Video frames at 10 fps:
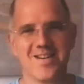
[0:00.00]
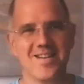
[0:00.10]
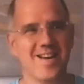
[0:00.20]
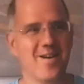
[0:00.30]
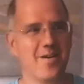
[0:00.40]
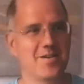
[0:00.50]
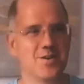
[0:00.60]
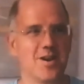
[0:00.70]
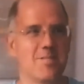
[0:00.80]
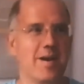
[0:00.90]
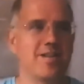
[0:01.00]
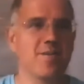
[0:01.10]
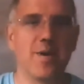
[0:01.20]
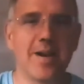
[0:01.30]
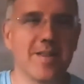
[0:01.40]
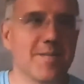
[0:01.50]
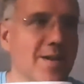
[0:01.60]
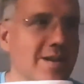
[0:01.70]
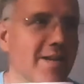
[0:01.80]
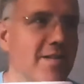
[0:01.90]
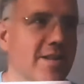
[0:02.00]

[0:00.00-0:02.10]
No, it's not. It basically, you buy it in the Maldives,